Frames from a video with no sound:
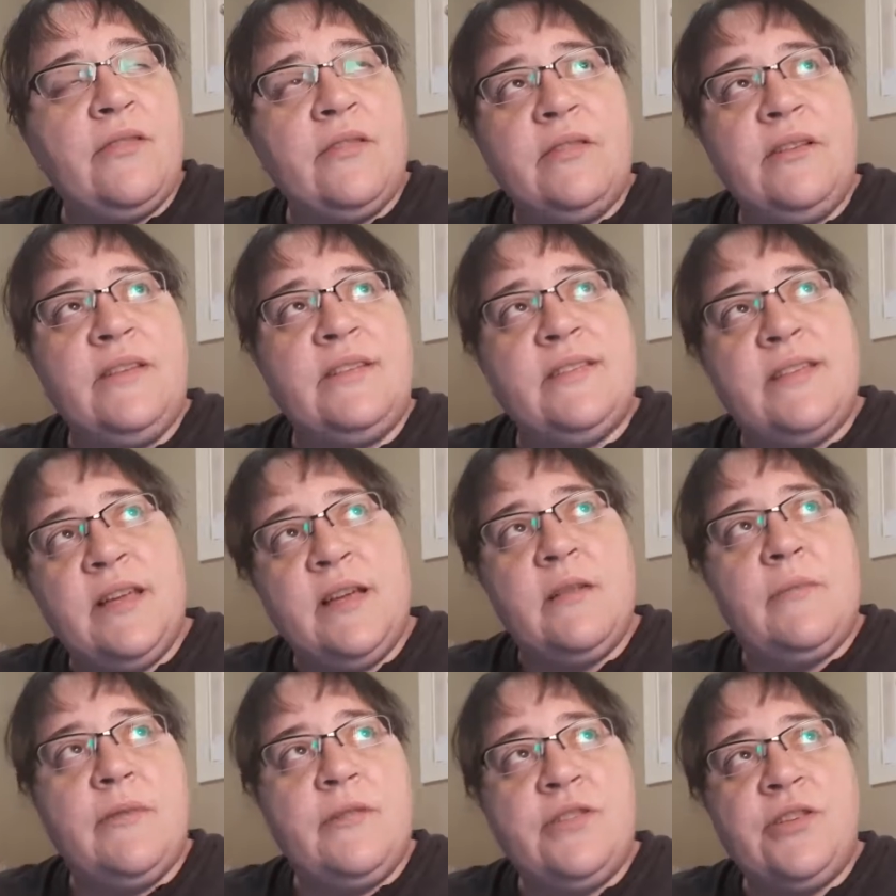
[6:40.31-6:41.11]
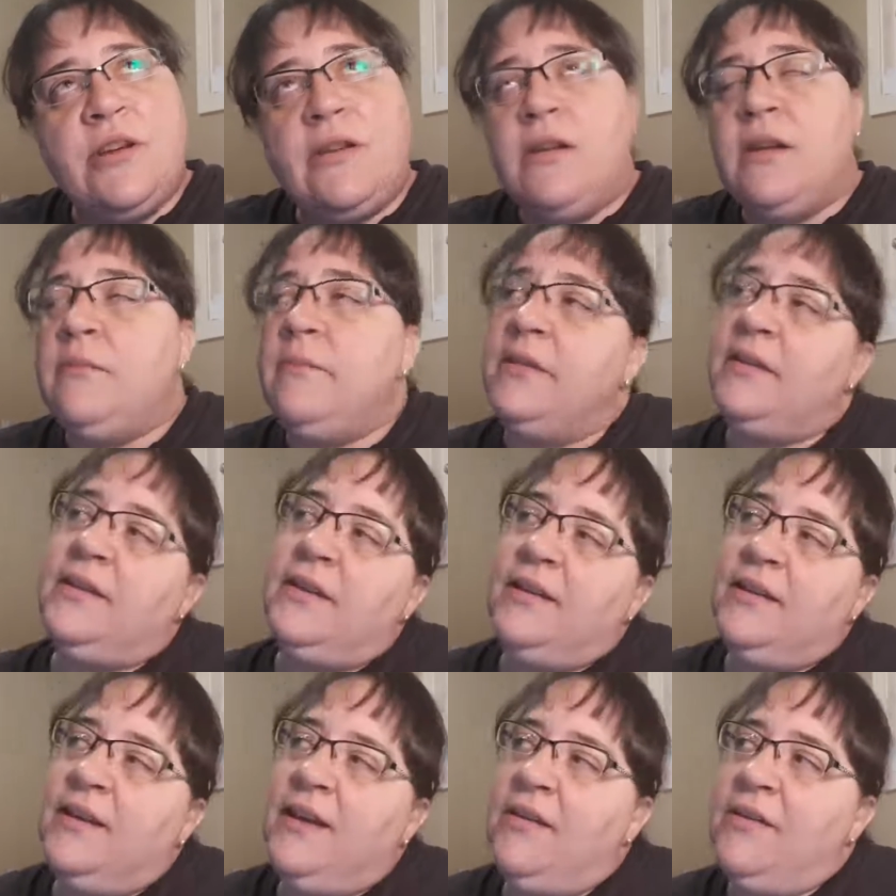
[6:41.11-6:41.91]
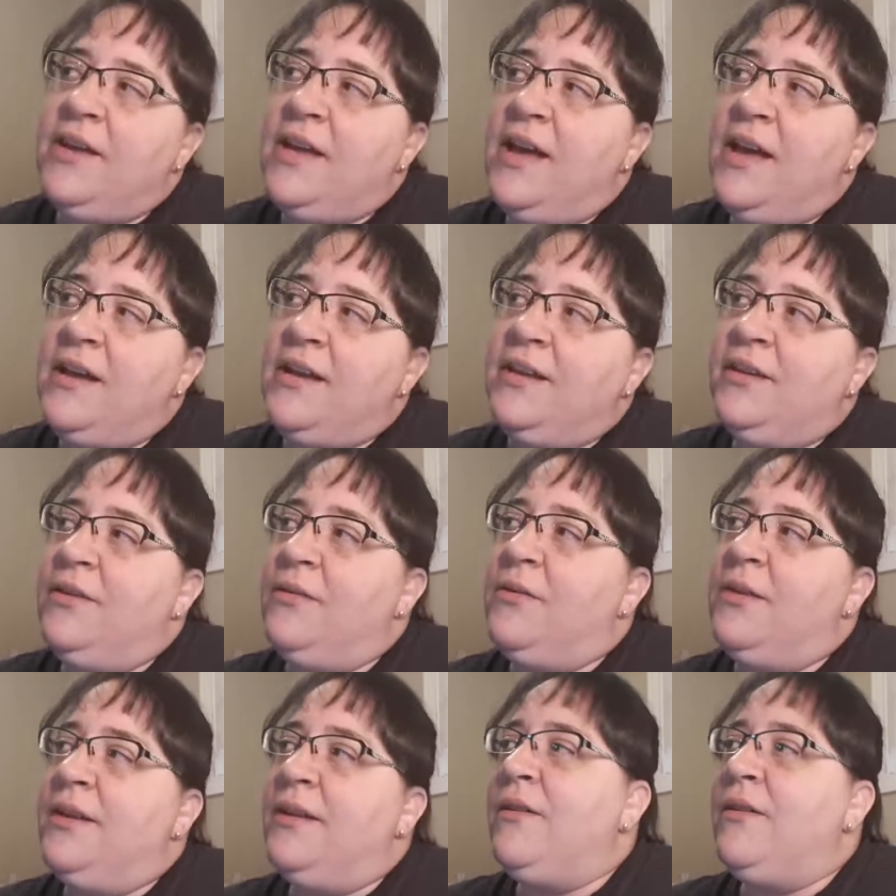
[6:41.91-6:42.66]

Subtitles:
or at least think about Jerry and be like, oh yeah, you know what?